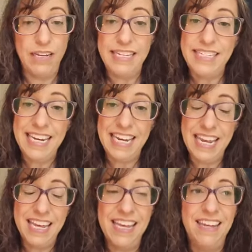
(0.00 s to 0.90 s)
listening
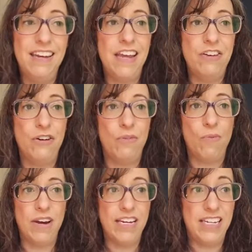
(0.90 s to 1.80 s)
in and you're
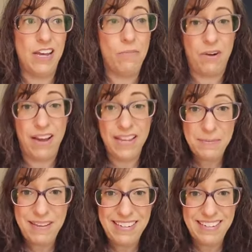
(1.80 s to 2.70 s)
wanting to help your
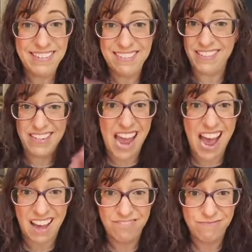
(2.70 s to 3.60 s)
husband,
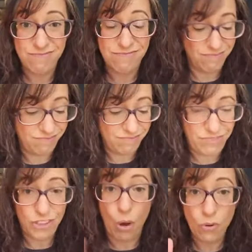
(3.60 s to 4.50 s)
yeah,
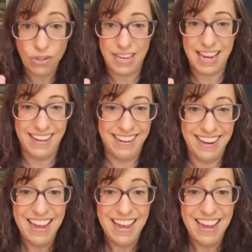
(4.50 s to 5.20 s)
totally.